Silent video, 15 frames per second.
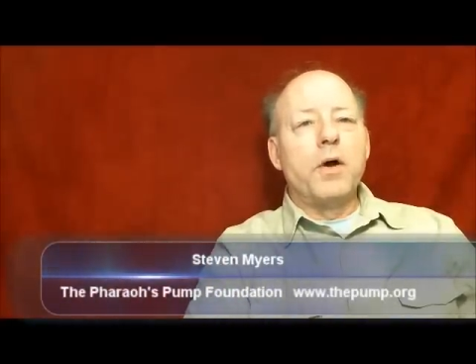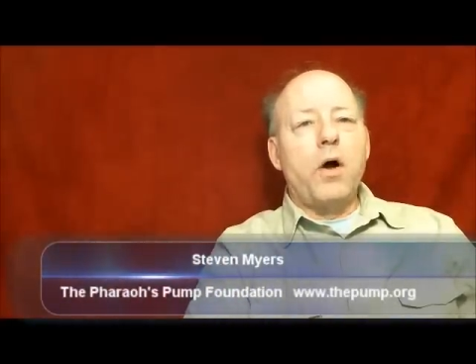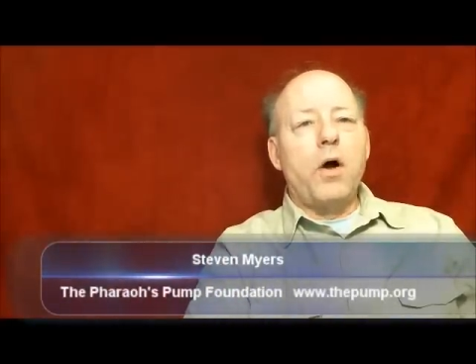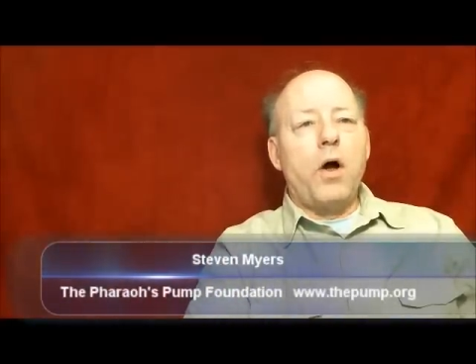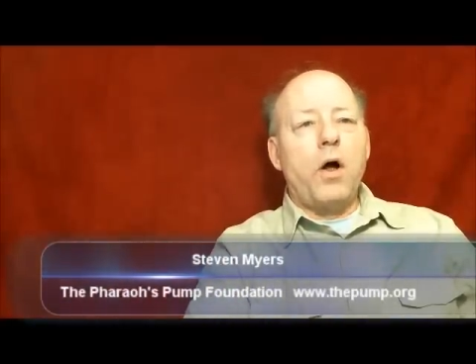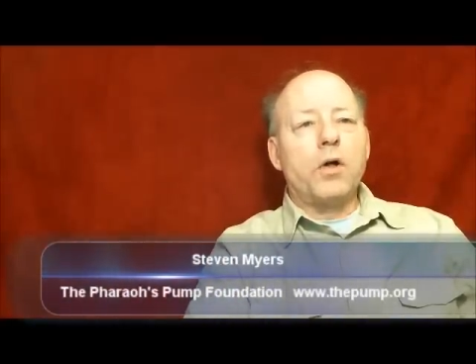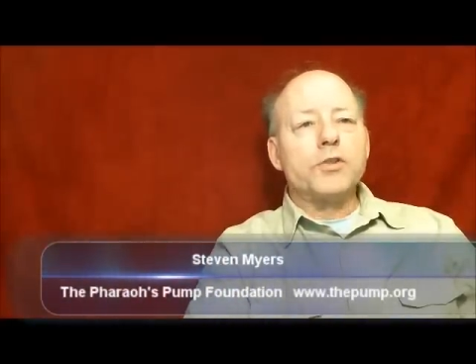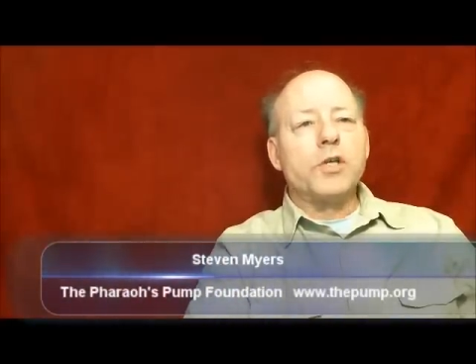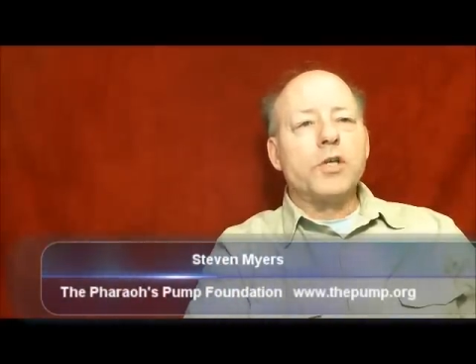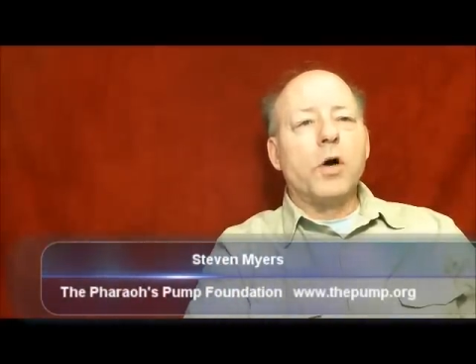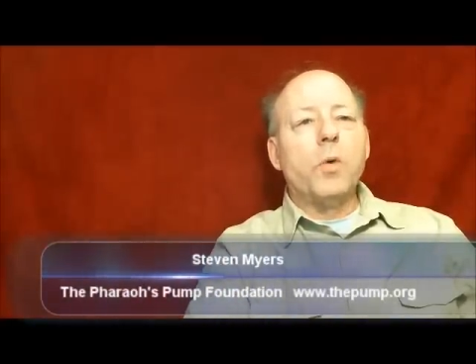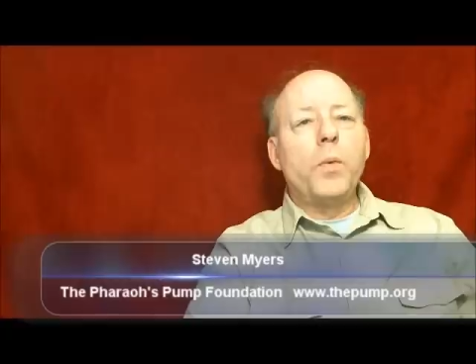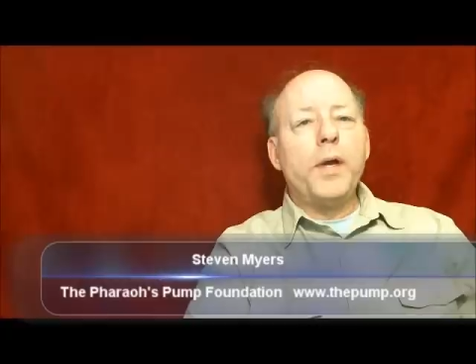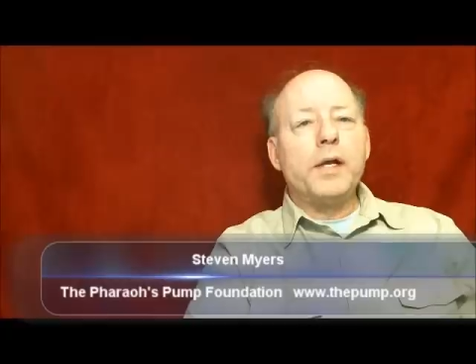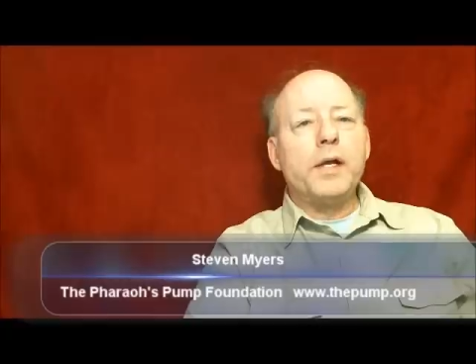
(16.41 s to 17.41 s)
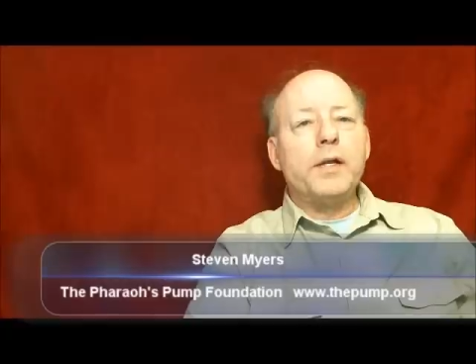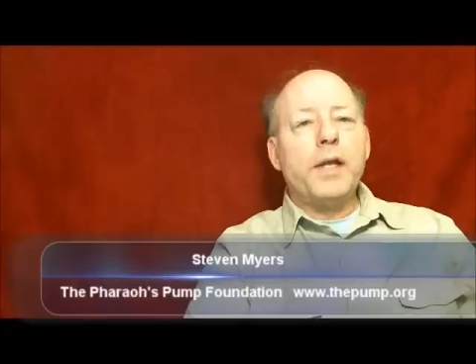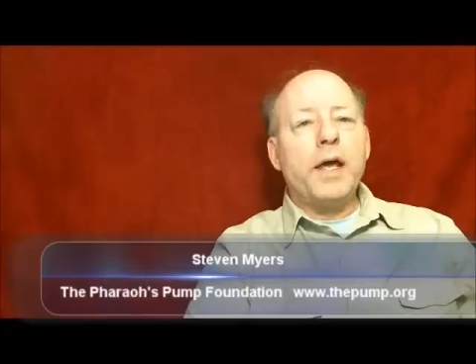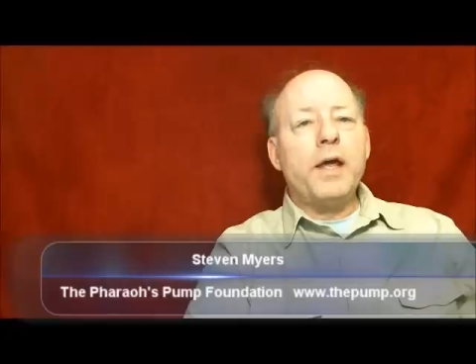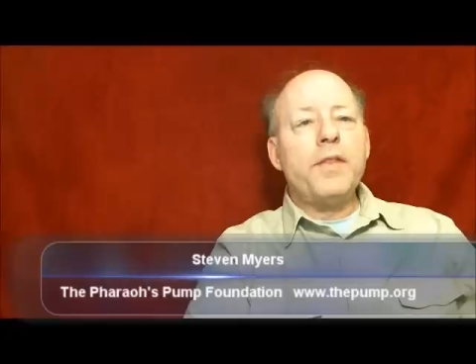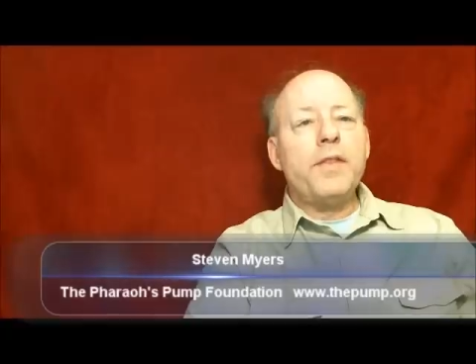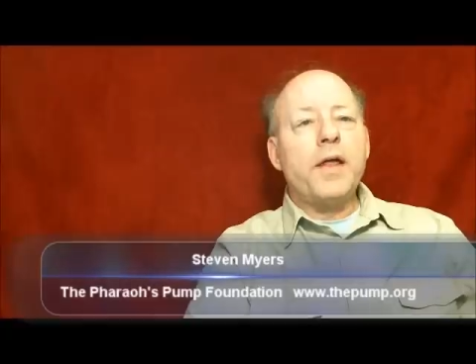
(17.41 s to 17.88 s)
Also, we
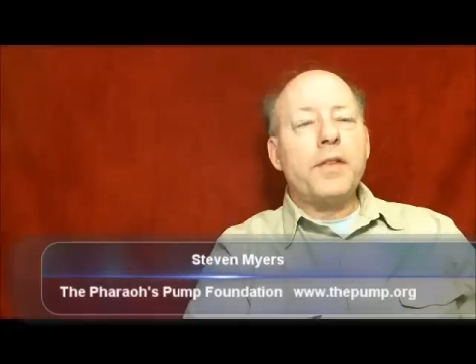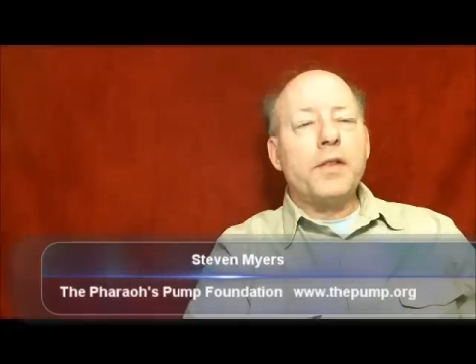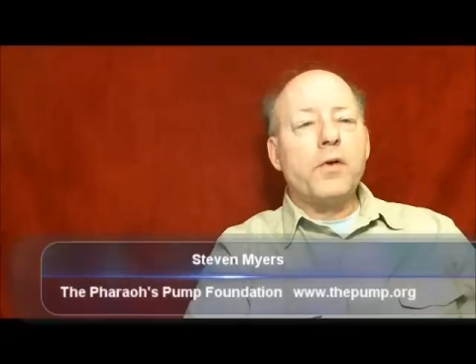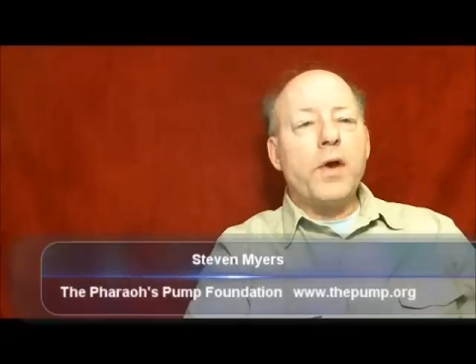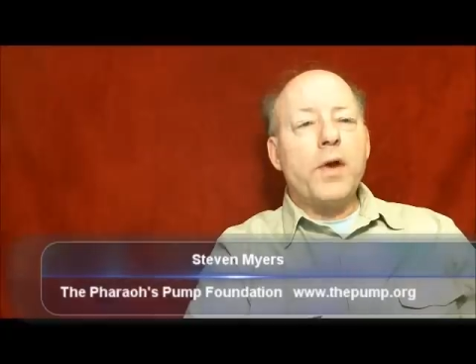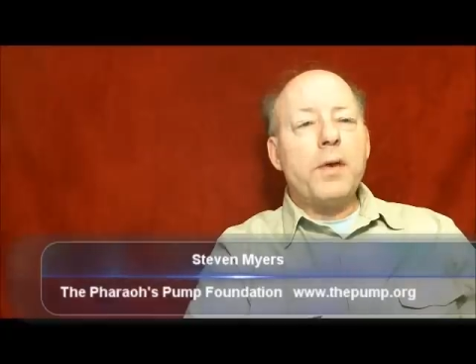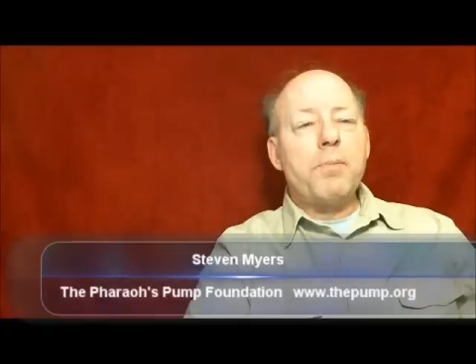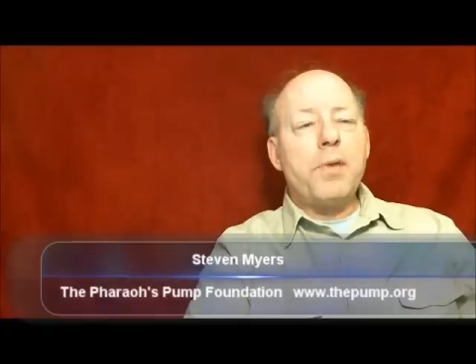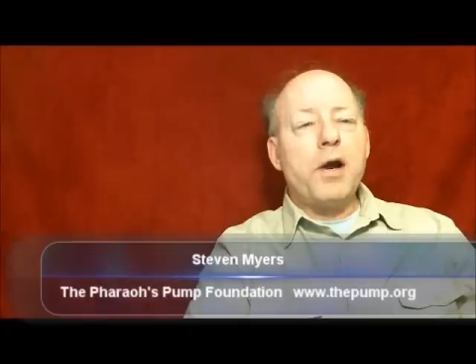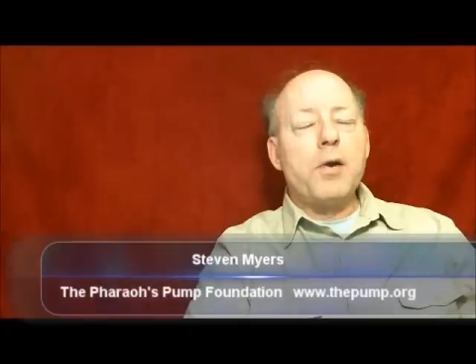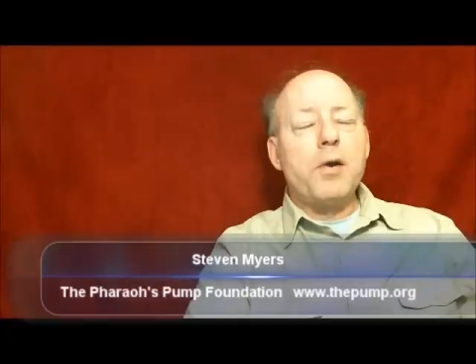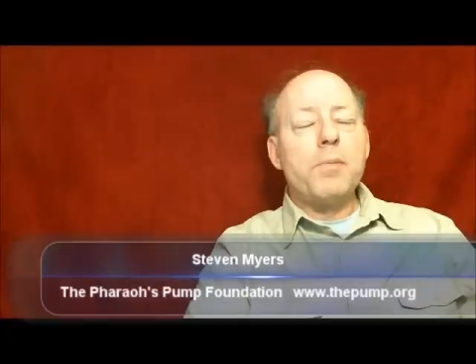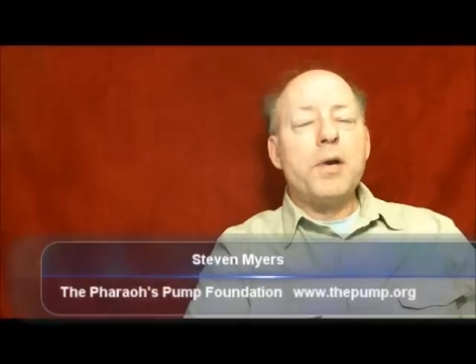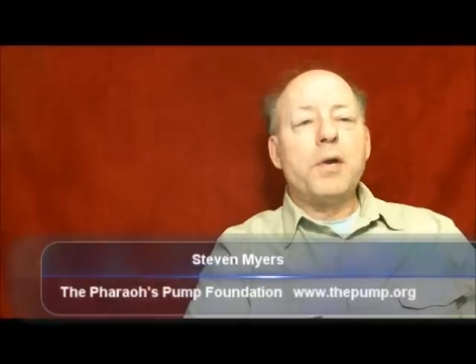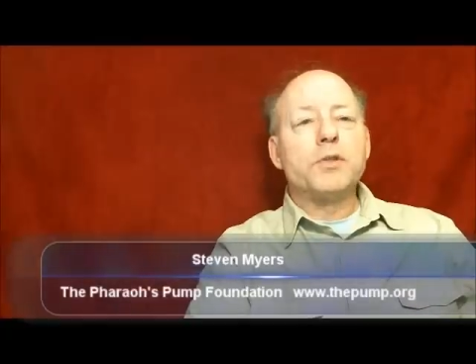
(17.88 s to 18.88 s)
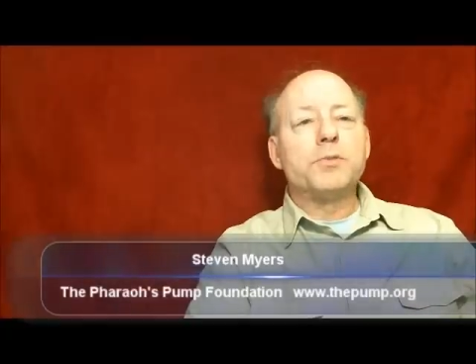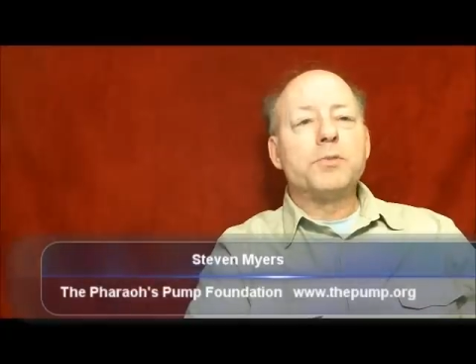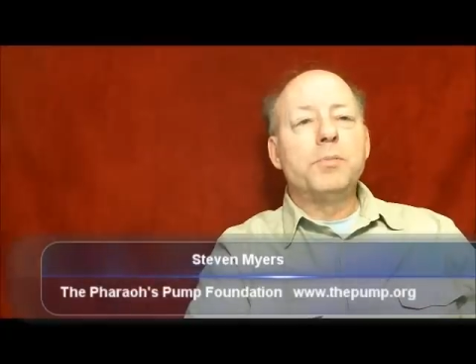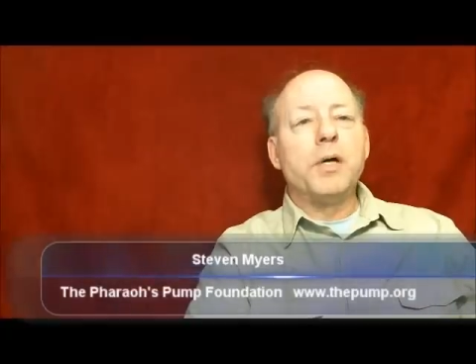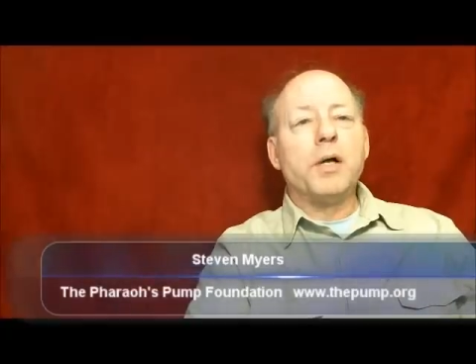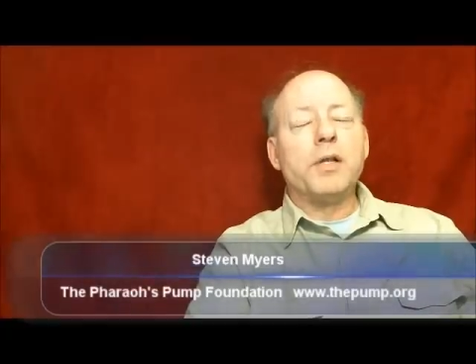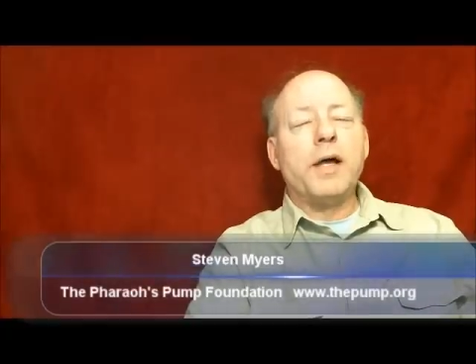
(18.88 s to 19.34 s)
contend that the Great Pyramid was
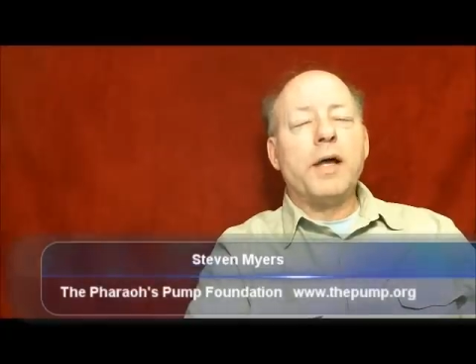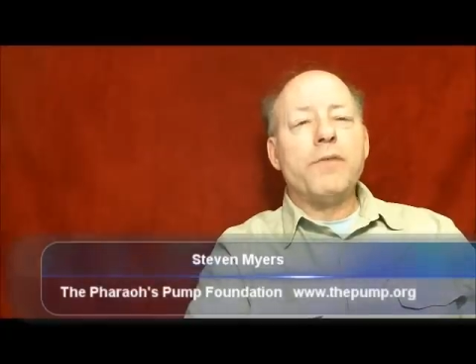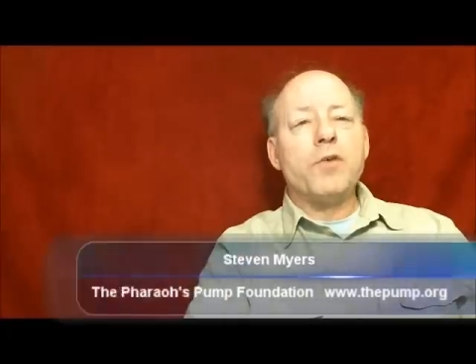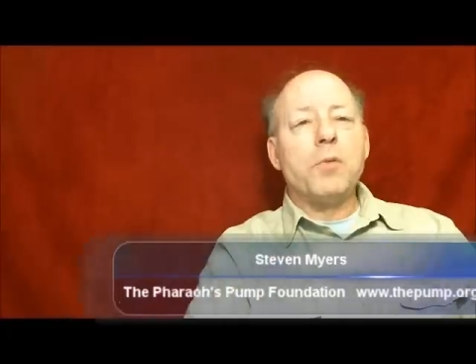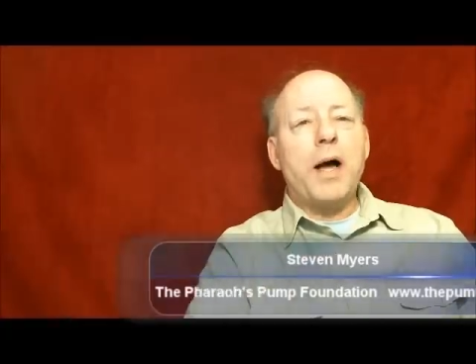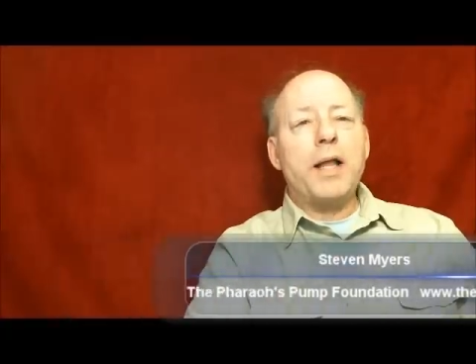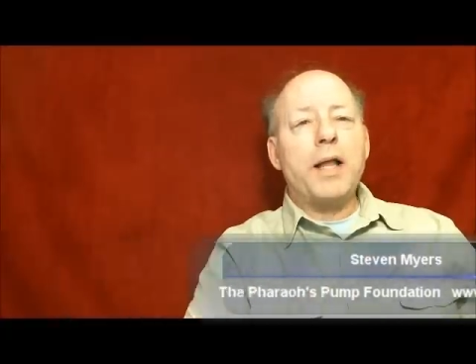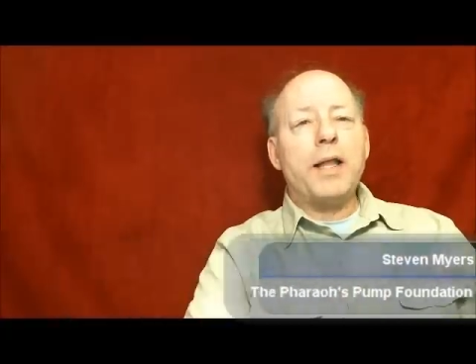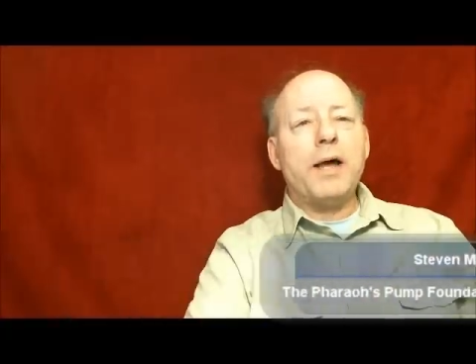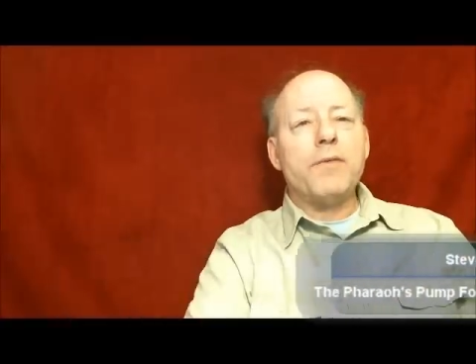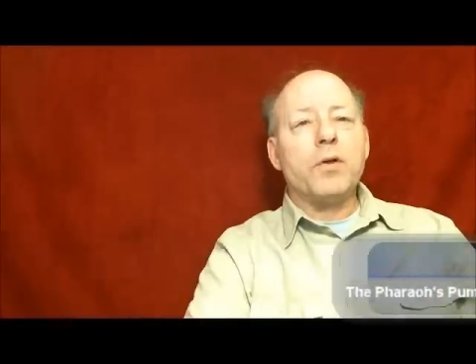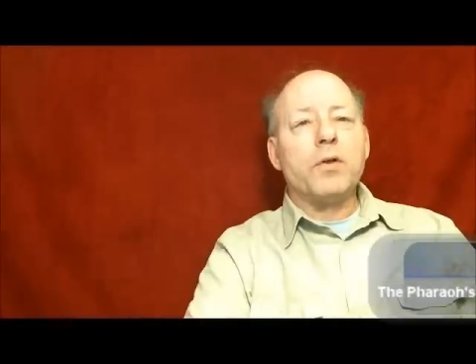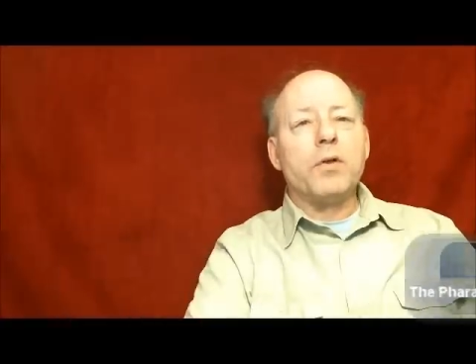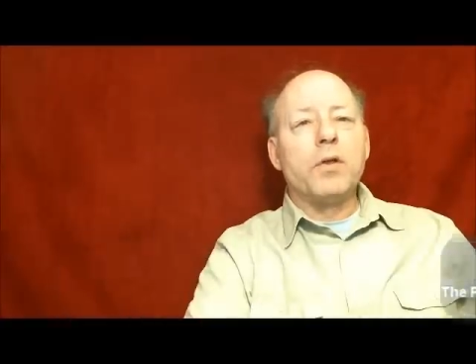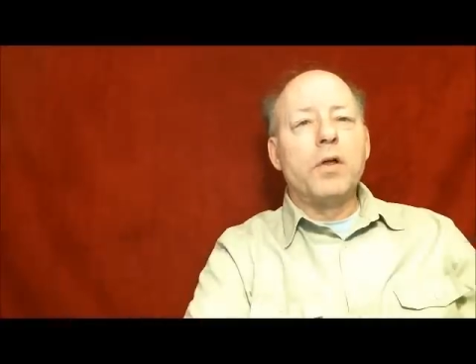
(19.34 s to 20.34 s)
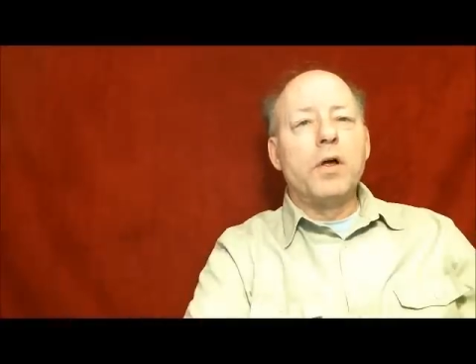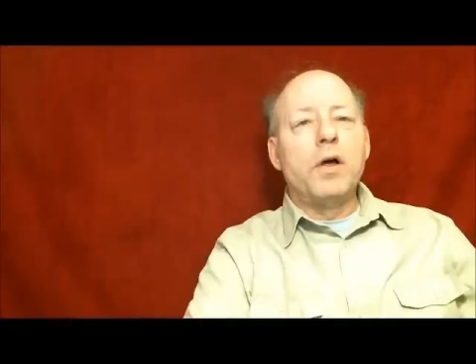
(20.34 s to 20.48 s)
built level by level.